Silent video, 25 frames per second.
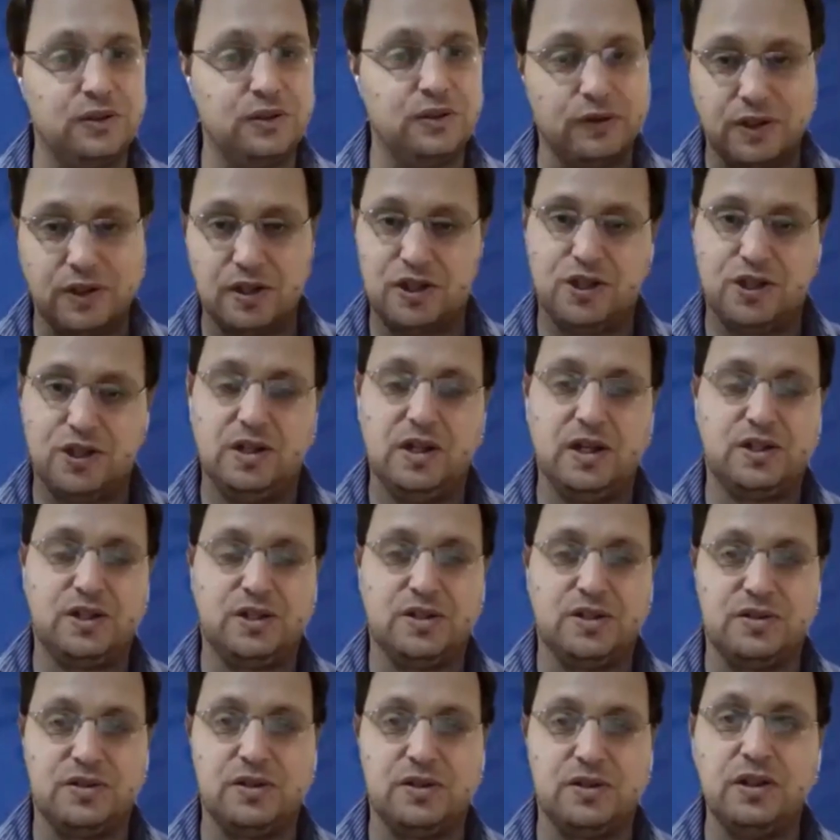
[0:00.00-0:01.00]
Turkish
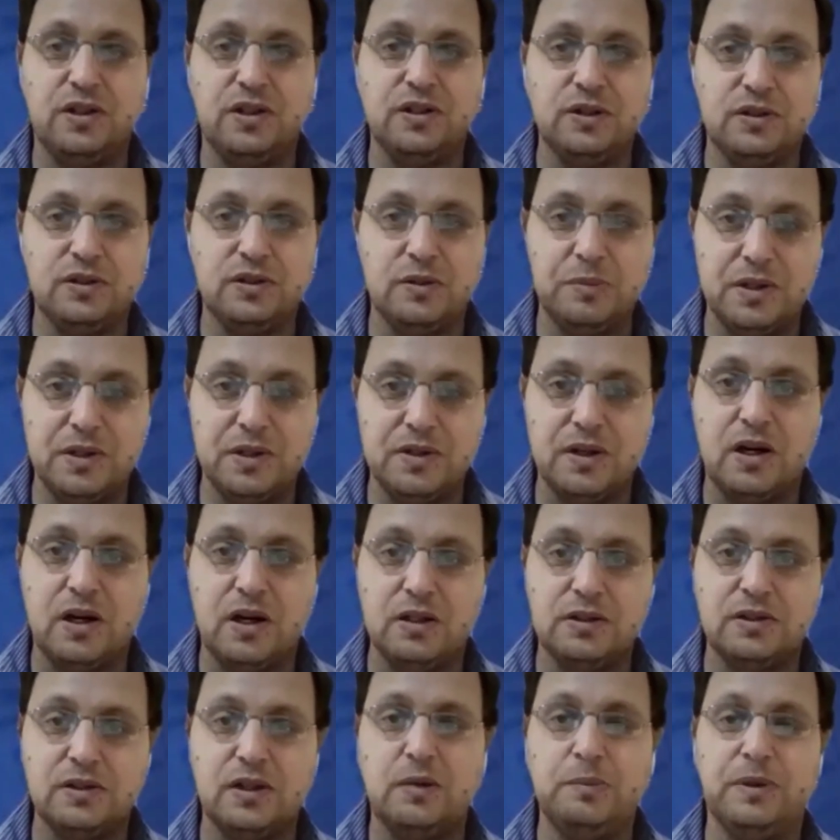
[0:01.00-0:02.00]
elections continue to be the
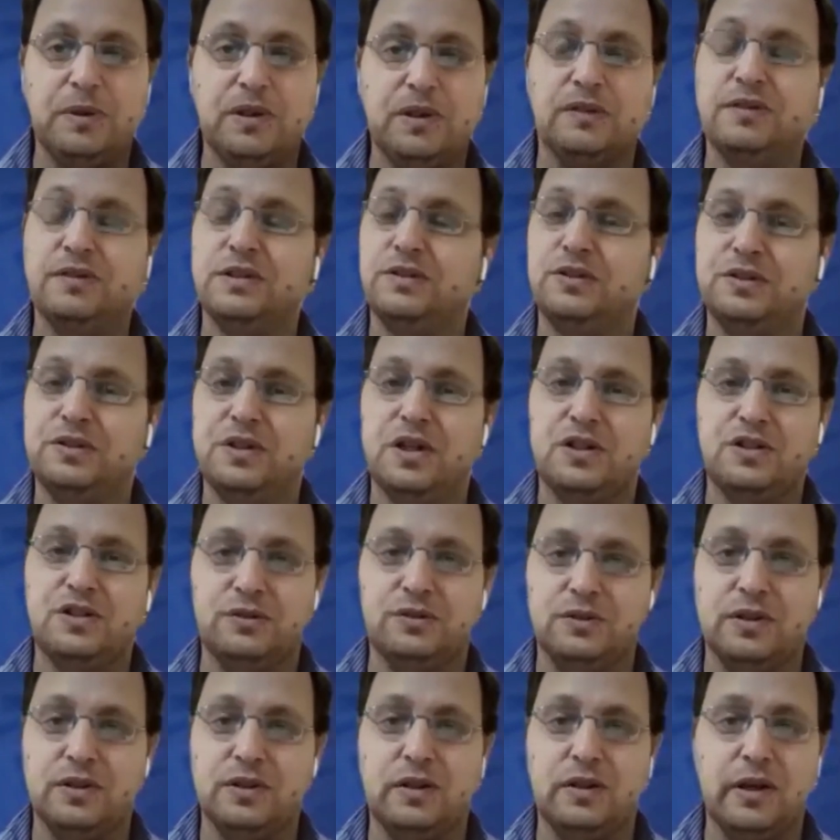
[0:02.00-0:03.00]
hot topic of
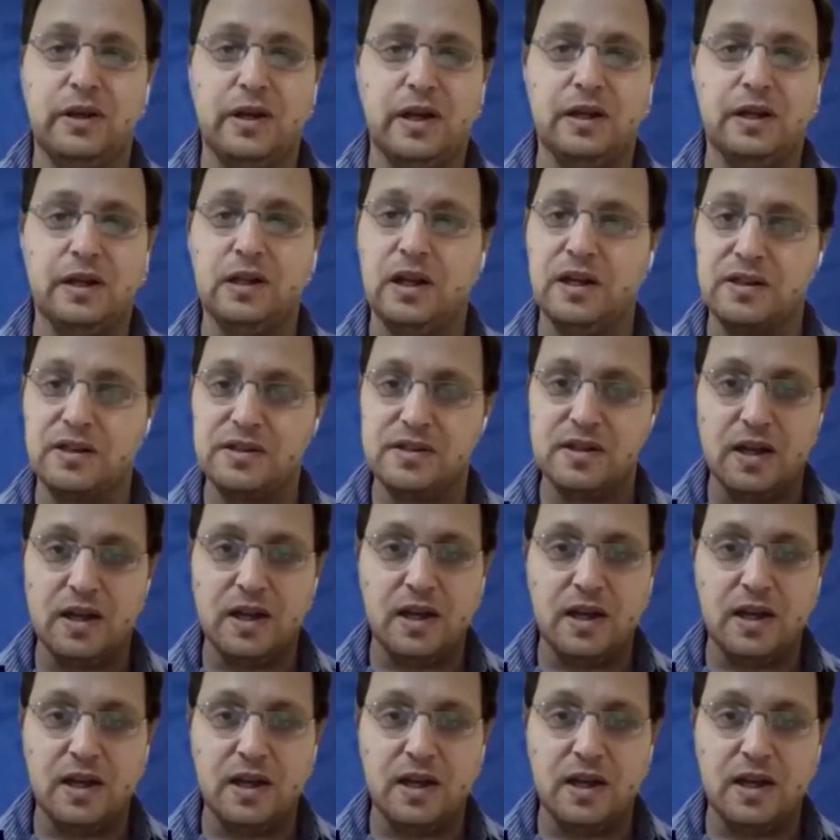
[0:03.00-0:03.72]
international headlines.